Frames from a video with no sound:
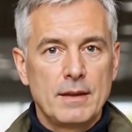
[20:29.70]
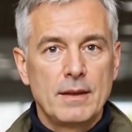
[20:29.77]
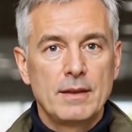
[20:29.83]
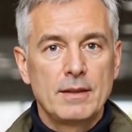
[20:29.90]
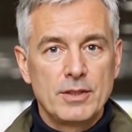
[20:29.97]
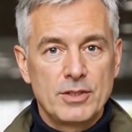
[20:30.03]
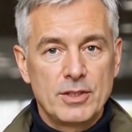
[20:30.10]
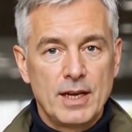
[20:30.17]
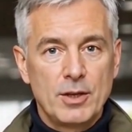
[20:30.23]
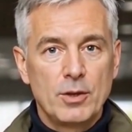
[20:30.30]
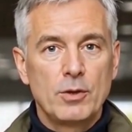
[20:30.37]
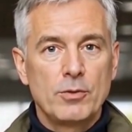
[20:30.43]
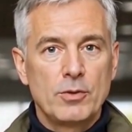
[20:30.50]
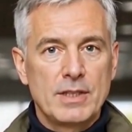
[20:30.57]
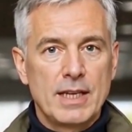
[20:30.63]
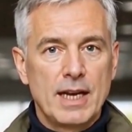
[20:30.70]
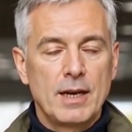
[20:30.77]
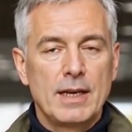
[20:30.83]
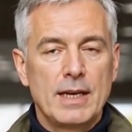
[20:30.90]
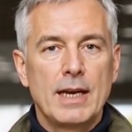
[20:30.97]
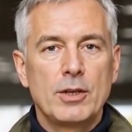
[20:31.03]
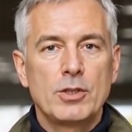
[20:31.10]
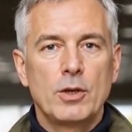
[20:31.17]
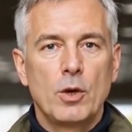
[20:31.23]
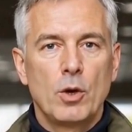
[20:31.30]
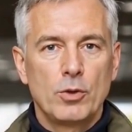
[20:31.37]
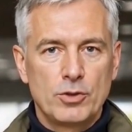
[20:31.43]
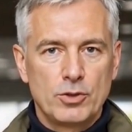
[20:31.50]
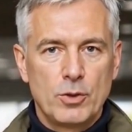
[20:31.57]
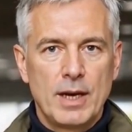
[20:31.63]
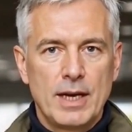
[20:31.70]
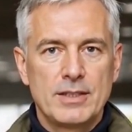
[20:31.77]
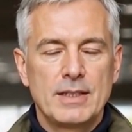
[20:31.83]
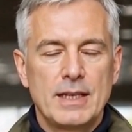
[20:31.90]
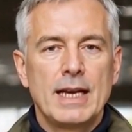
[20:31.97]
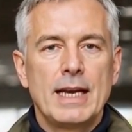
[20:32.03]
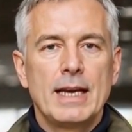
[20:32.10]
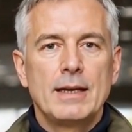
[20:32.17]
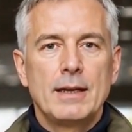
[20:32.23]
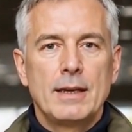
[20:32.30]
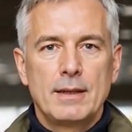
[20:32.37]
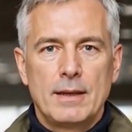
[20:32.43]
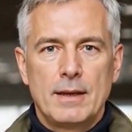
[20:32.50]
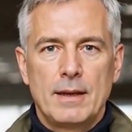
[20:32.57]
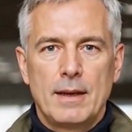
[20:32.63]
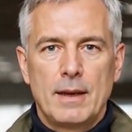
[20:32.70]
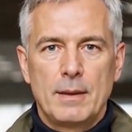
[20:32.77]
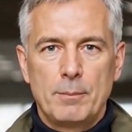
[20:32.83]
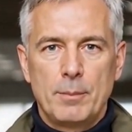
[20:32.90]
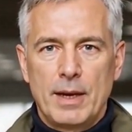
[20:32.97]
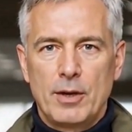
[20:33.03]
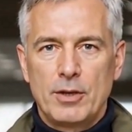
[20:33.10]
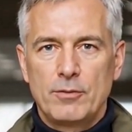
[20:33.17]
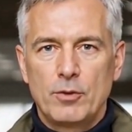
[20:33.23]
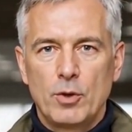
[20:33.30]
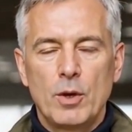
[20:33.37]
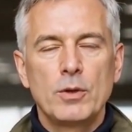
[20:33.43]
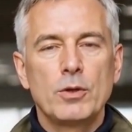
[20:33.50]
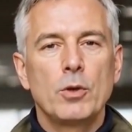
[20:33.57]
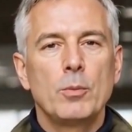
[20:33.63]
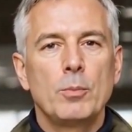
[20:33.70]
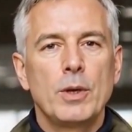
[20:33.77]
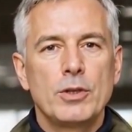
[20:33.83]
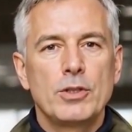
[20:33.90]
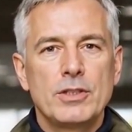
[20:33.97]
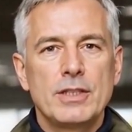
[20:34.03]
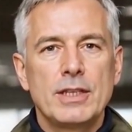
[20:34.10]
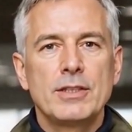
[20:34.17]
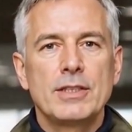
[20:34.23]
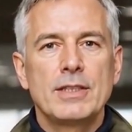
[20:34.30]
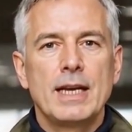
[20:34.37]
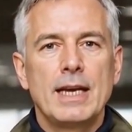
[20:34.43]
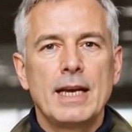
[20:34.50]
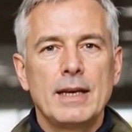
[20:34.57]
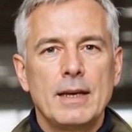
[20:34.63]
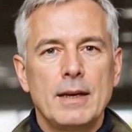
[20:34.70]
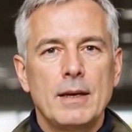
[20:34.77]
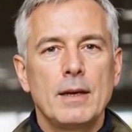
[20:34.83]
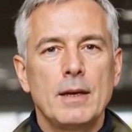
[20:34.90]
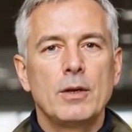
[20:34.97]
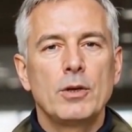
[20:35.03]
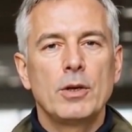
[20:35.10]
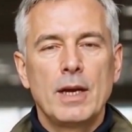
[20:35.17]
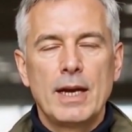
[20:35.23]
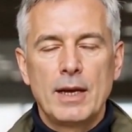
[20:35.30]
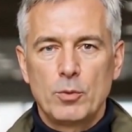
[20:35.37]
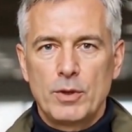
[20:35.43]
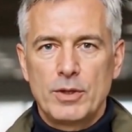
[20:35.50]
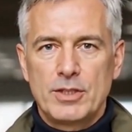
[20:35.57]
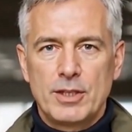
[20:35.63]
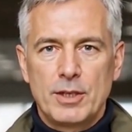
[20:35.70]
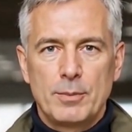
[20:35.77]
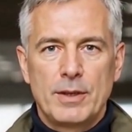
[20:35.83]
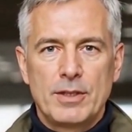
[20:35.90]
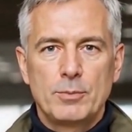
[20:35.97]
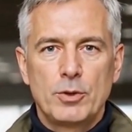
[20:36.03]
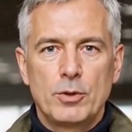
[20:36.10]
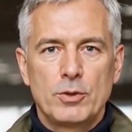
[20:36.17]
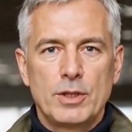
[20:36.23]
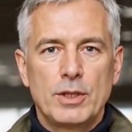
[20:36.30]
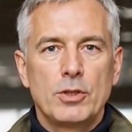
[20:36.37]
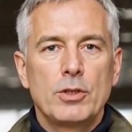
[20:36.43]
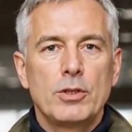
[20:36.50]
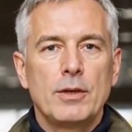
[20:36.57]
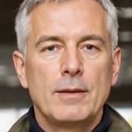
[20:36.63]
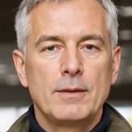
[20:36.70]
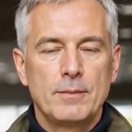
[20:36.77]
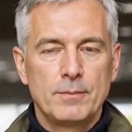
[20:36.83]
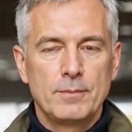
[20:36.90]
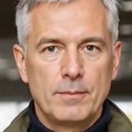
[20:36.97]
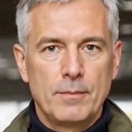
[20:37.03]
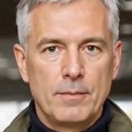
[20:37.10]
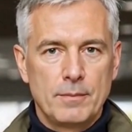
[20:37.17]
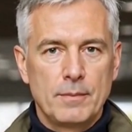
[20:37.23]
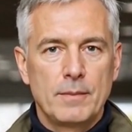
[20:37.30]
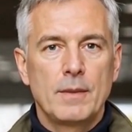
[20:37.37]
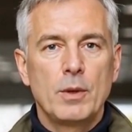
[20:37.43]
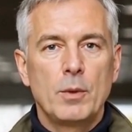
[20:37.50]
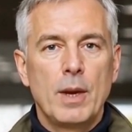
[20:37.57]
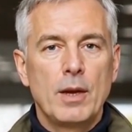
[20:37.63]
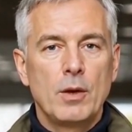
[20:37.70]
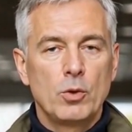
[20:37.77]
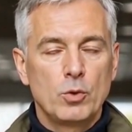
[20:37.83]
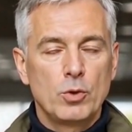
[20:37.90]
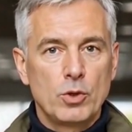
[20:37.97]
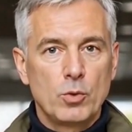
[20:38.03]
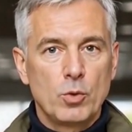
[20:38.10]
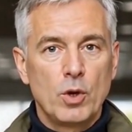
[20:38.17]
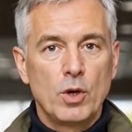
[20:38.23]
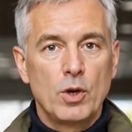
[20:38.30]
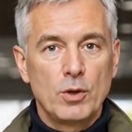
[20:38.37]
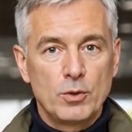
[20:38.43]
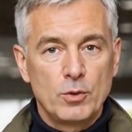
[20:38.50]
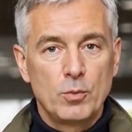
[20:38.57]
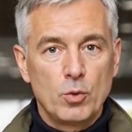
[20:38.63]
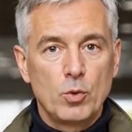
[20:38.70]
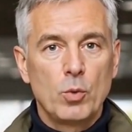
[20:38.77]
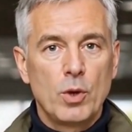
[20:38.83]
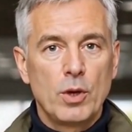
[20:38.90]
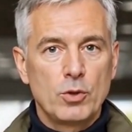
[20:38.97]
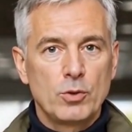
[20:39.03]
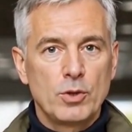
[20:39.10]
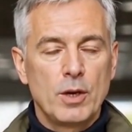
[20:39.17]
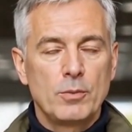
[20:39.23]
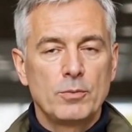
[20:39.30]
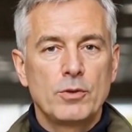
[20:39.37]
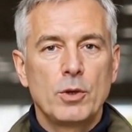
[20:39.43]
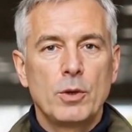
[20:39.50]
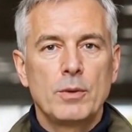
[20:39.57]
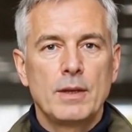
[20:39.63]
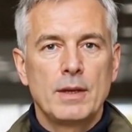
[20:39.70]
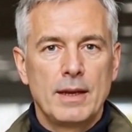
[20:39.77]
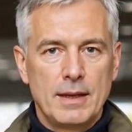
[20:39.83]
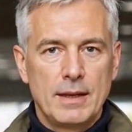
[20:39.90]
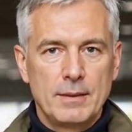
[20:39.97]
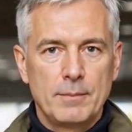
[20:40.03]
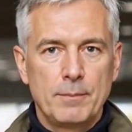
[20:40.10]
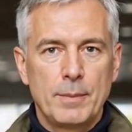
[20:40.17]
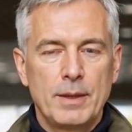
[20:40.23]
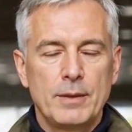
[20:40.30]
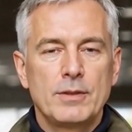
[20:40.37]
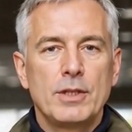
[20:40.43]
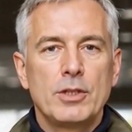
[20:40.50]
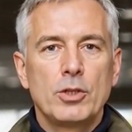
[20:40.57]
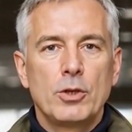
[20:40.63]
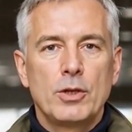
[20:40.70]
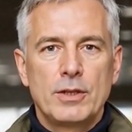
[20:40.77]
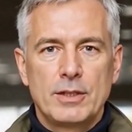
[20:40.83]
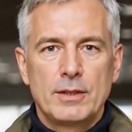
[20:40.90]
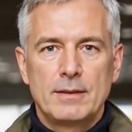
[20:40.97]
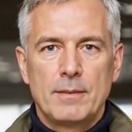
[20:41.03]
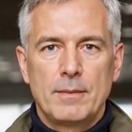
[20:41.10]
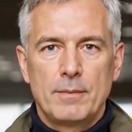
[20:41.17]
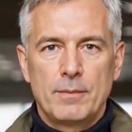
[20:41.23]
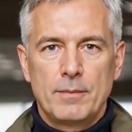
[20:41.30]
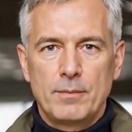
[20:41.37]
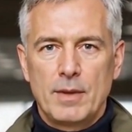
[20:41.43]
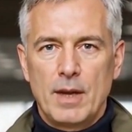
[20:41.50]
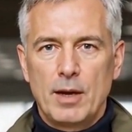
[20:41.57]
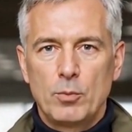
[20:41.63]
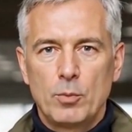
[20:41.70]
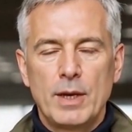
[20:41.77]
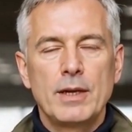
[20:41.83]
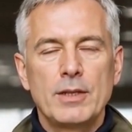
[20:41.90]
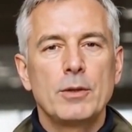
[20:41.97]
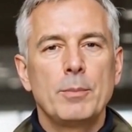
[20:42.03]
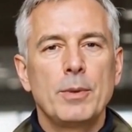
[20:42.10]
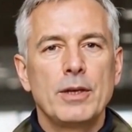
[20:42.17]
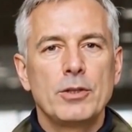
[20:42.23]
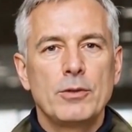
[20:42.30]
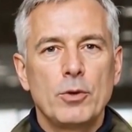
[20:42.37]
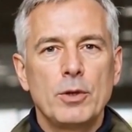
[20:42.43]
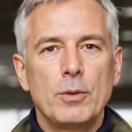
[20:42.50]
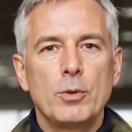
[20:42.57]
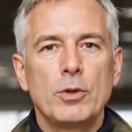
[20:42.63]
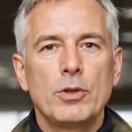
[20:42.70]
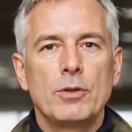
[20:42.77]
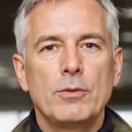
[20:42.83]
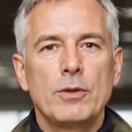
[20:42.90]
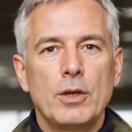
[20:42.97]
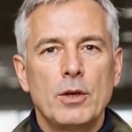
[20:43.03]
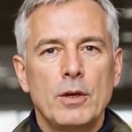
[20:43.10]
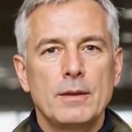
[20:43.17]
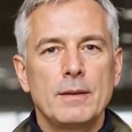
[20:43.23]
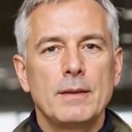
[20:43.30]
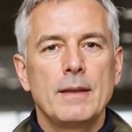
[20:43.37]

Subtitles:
The cycle of retaliation also has to end, because far too much is at stake should anyone's limits be reached. No matter who you are or where you come from, be vigilant. Find ways to peacefully persevere.